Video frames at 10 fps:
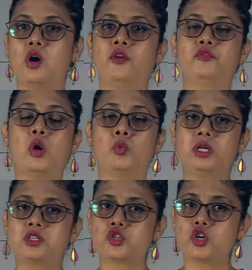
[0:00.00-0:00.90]
of
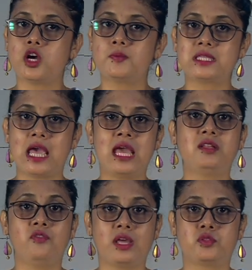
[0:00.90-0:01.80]
workshops
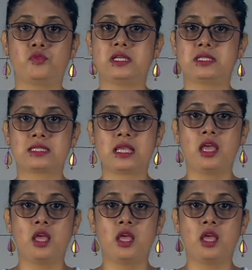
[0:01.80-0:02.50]
and factories,